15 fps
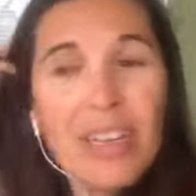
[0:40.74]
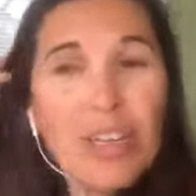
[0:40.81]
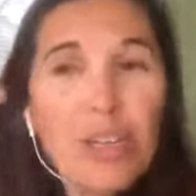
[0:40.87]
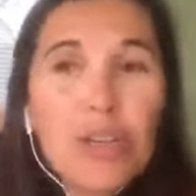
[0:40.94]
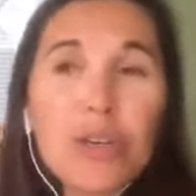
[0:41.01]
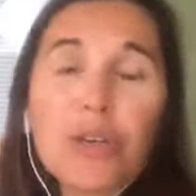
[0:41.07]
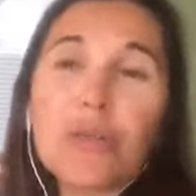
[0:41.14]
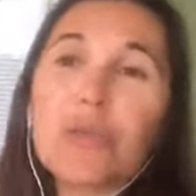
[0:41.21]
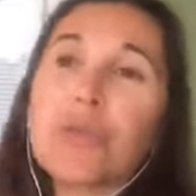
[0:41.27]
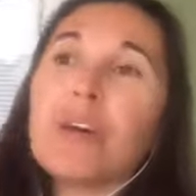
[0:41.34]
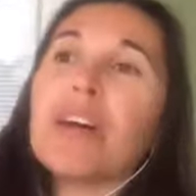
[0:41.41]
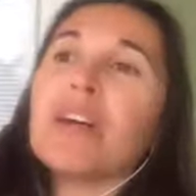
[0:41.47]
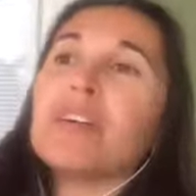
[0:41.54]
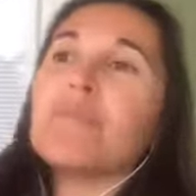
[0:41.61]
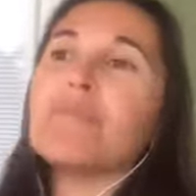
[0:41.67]
who
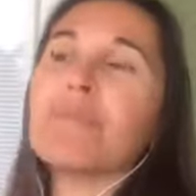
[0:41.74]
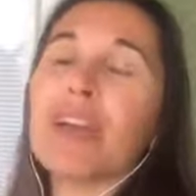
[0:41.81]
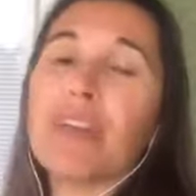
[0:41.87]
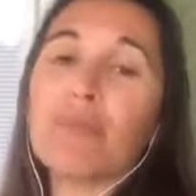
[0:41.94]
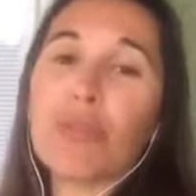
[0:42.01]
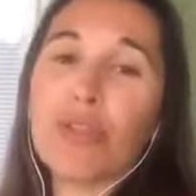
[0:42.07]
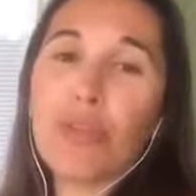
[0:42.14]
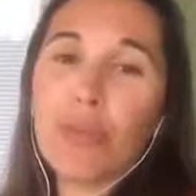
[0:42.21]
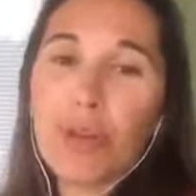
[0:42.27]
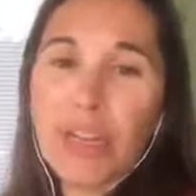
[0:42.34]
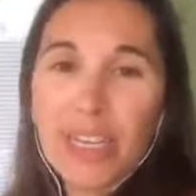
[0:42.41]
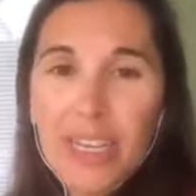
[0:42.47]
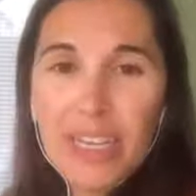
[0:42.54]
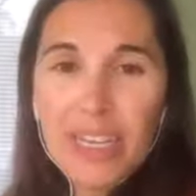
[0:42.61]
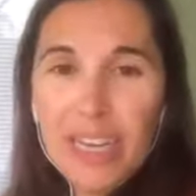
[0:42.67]
um, have more than one
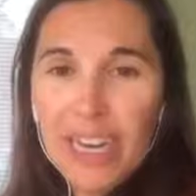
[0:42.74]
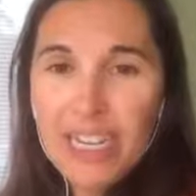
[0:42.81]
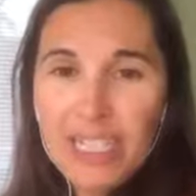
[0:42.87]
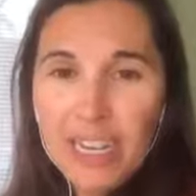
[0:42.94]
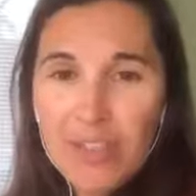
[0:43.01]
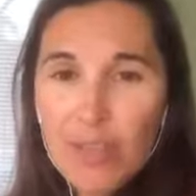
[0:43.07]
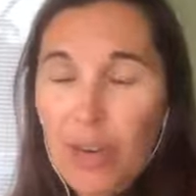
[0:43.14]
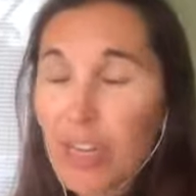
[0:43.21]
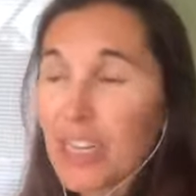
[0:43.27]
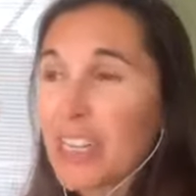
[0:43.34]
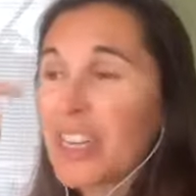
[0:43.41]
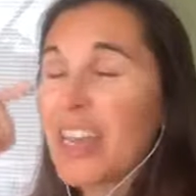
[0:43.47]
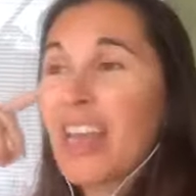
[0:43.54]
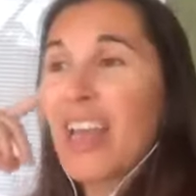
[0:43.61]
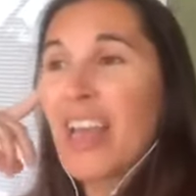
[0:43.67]
kid. I just have
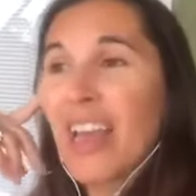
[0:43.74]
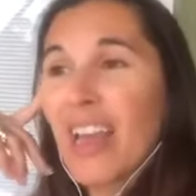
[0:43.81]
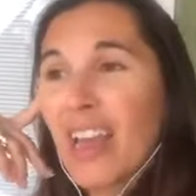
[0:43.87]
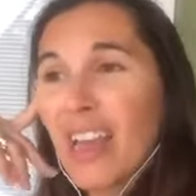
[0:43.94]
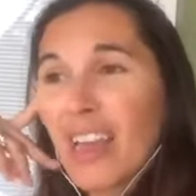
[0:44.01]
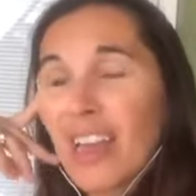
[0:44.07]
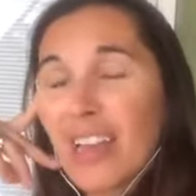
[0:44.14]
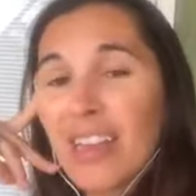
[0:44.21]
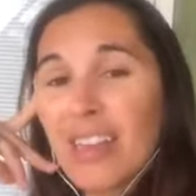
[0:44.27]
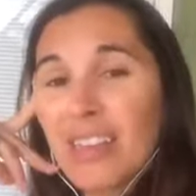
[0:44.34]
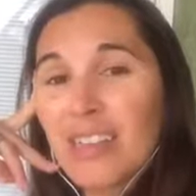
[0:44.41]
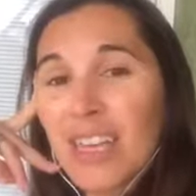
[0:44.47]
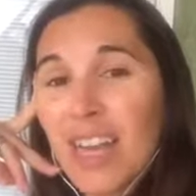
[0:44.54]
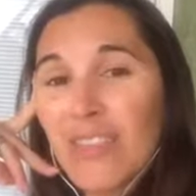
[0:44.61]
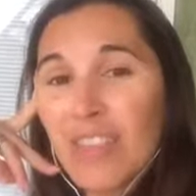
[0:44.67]
one.
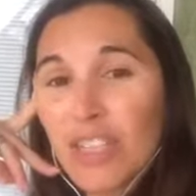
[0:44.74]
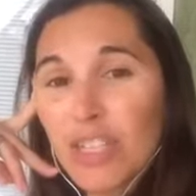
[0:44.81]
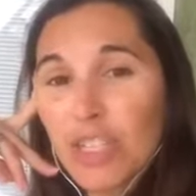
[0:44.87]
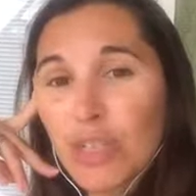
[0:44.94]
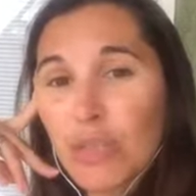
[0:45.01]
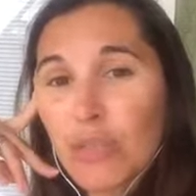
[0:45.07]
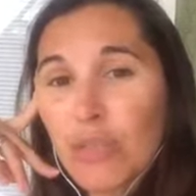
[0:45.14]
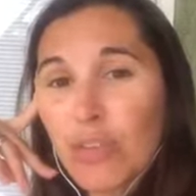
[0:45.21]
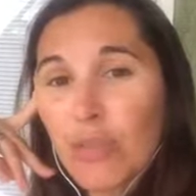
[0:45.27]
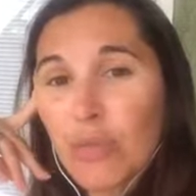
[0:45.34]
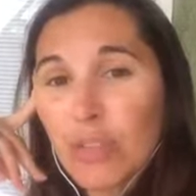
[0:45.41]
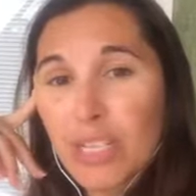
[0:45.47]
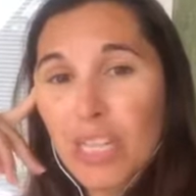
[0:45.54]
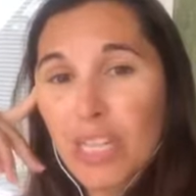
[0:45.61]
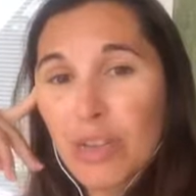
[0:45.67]
And having two that are
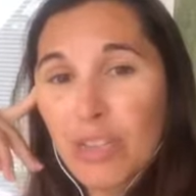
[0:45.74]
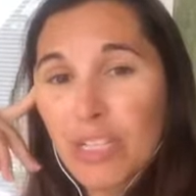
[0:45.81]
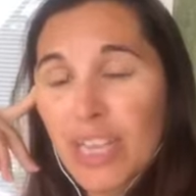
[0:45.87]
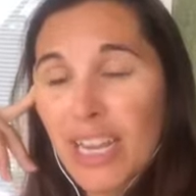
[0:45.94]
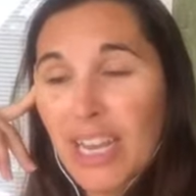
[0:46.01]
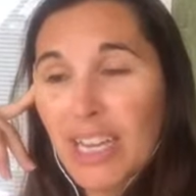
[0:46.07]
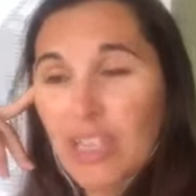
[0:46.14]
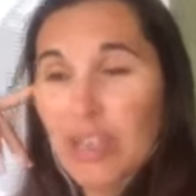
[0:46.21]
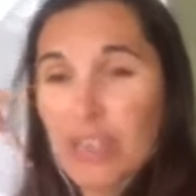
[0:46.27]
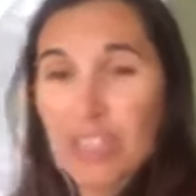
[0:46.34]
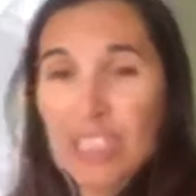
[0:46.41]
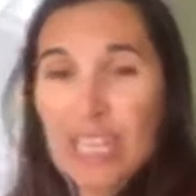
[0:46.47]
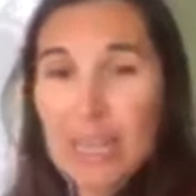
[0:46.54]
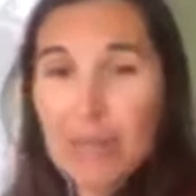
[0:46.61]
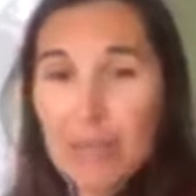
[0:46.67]
really close in age or the
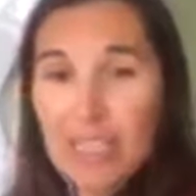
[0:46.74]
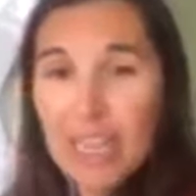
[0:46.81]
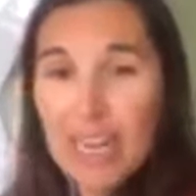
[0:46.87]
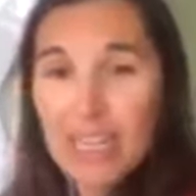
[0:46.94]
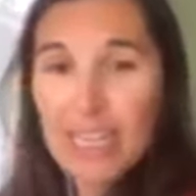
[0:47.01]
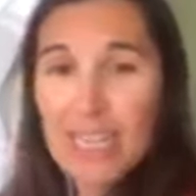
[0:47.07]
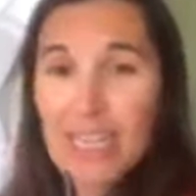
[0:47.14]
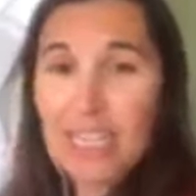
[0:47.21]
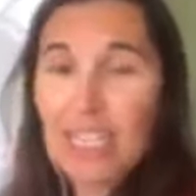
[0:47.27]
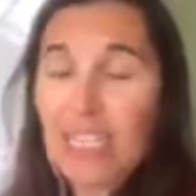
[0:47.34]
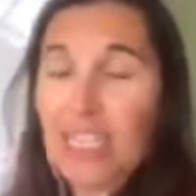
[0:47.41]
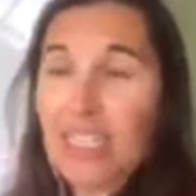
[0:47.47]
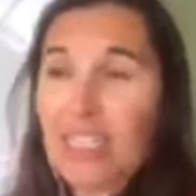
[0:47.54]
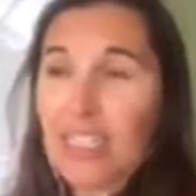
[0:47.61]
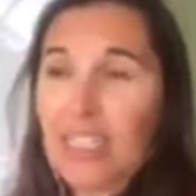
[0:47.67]
same exact age
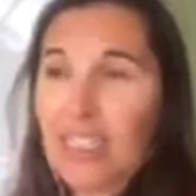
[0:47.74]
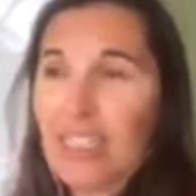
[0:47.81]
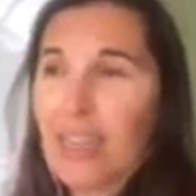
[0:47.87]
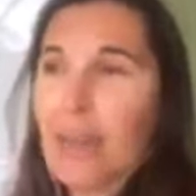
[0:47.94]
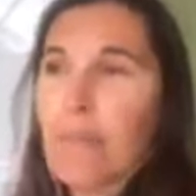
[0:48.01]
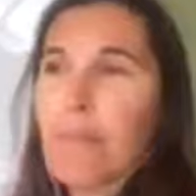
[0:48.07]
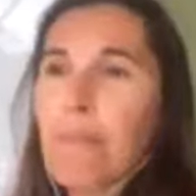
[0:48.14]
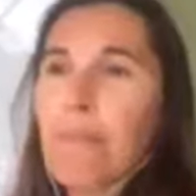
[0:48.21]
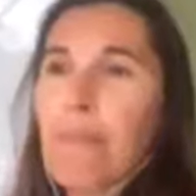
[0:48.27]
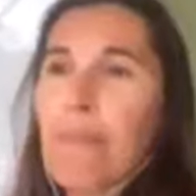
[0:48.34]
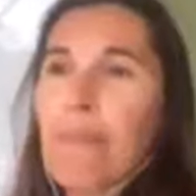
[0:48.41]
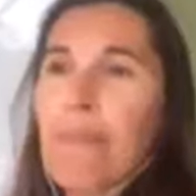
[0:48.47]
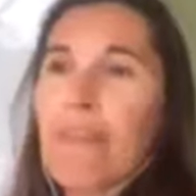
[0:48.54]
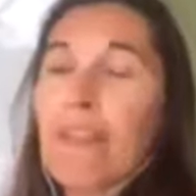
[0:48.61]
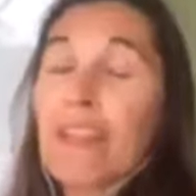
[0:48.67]
is
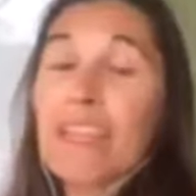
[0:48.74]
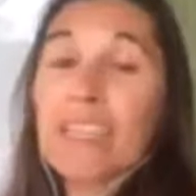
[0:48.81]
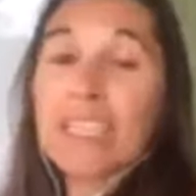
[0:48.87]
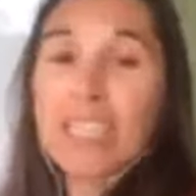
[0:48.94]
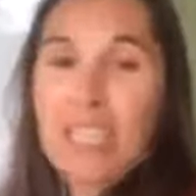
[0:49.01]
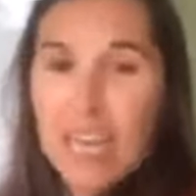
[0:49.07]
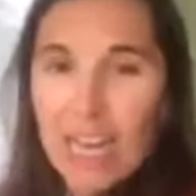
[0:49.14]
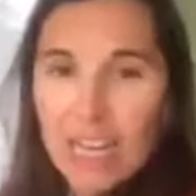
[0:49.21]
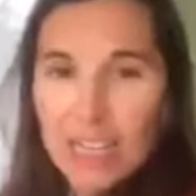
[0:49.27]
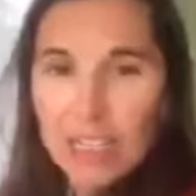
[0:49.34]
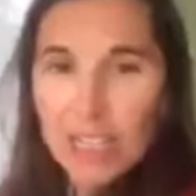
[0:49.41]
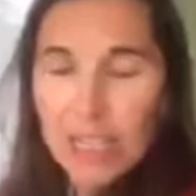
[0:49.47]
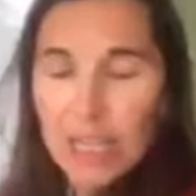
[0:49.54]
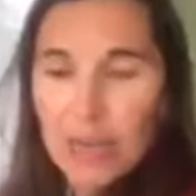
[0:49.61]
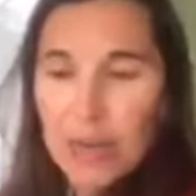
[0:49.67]
is a lot.
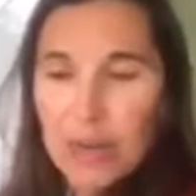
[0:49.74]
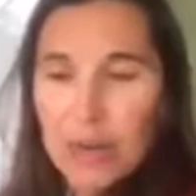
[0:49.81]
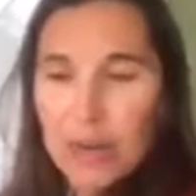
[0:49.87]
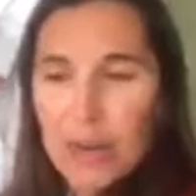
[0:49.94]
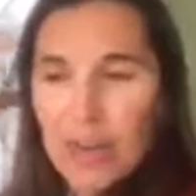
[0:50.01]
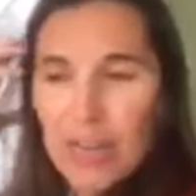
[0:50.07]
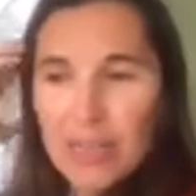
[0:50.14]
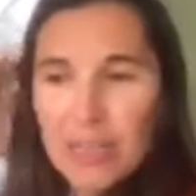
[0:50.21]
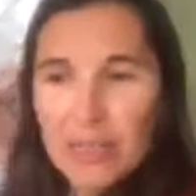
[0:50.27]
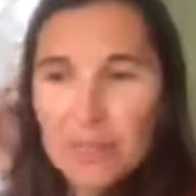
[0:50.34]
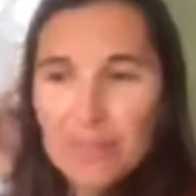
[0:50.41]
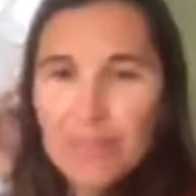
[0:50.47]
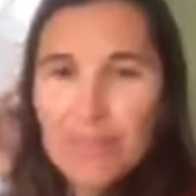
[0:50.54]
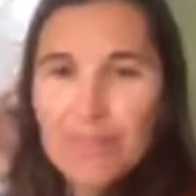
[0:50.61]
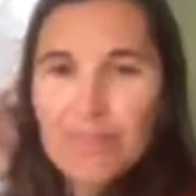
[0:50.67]
So
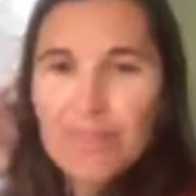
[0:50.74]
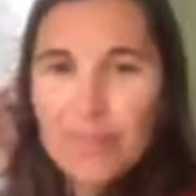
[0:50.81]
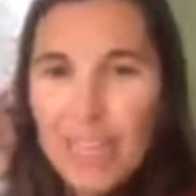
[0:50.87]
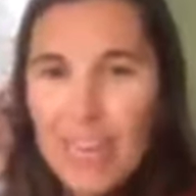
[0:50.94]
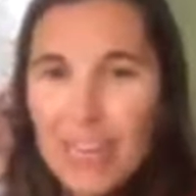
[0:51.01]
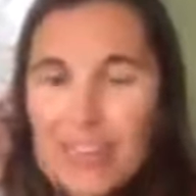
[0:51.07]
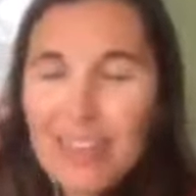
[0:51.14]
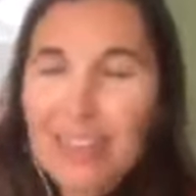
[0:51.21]
um, yeah,